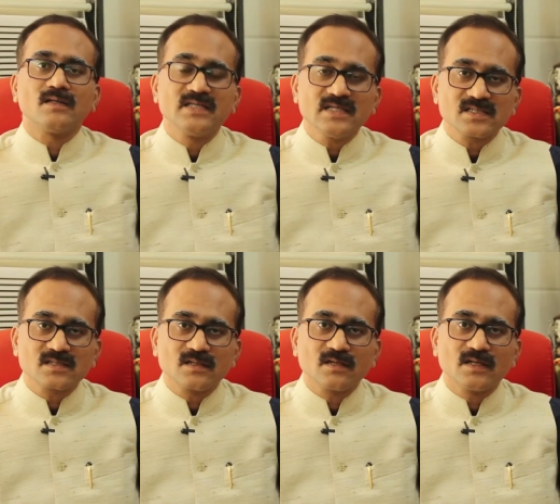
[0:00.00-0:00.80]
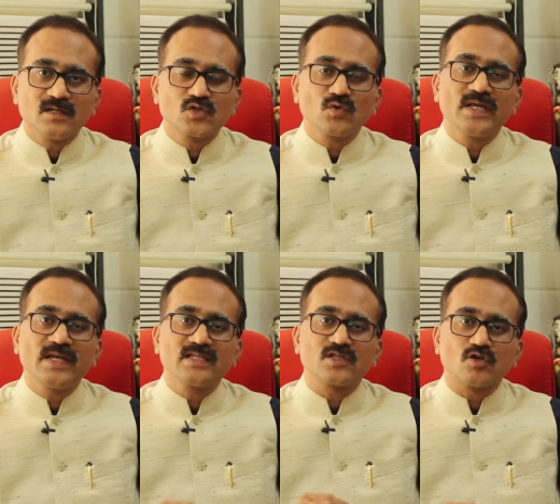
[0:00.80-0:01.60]
this
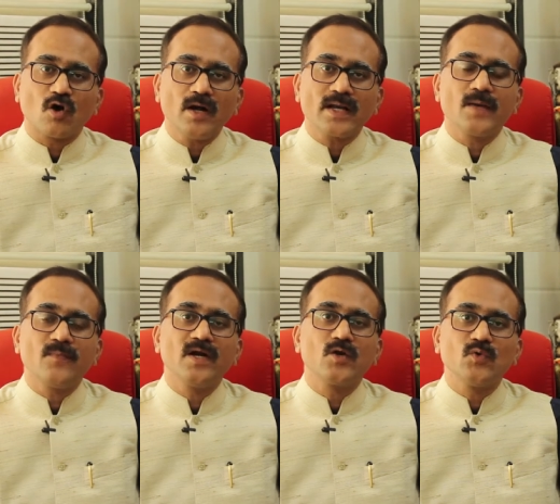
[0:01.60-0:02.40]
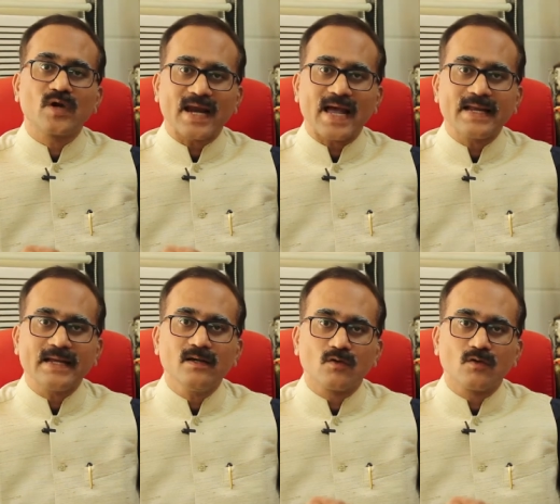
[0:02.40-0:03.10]
insulin is not able to carry